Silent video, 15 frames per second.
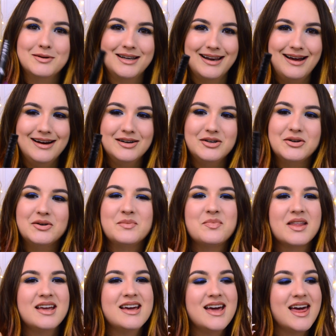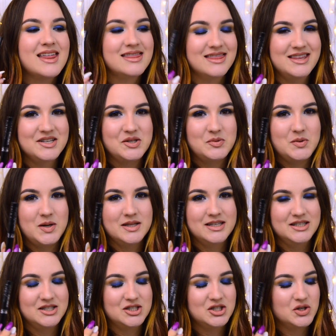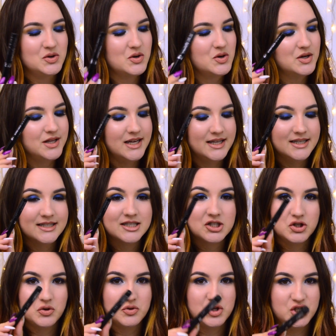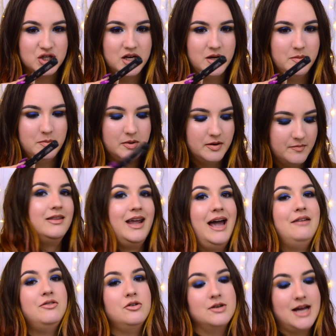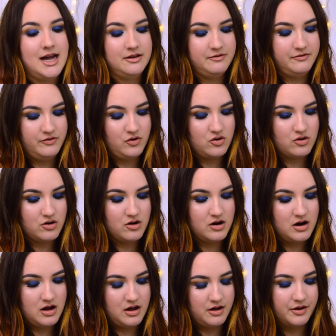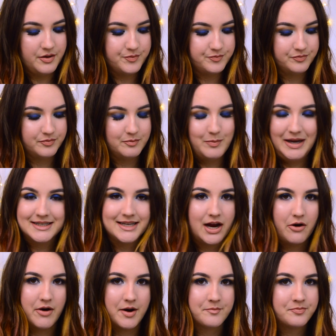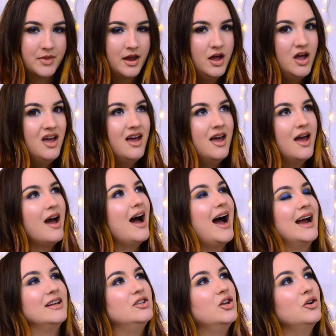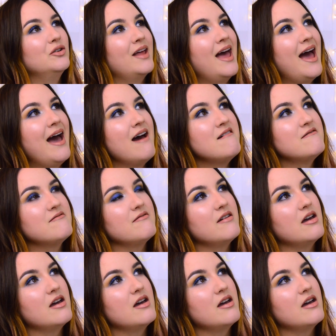liner, this one is so good and it's so cheap. After that, for mascara, I don't have